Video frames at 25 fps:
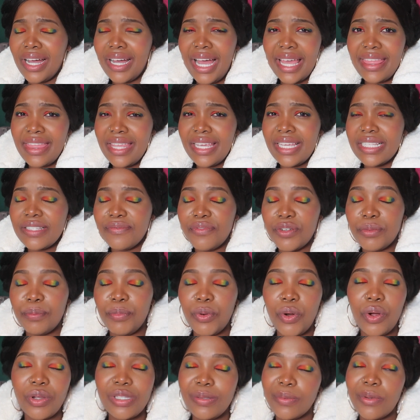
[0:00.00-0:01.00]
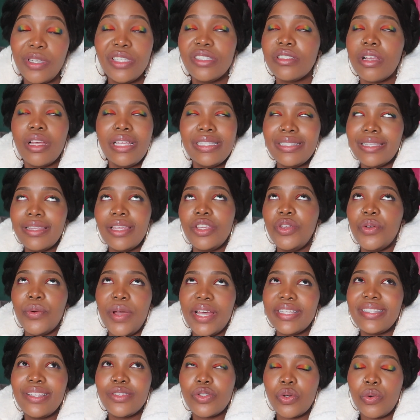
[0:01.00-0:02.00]
I think it's football. It's the
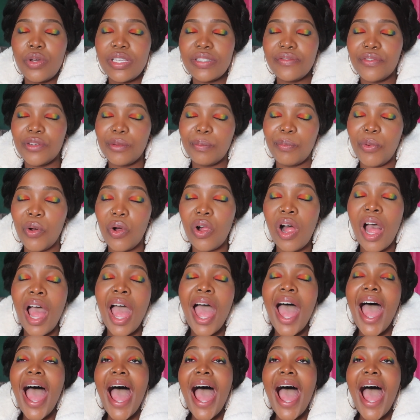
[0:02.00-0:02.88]
US. It's always football.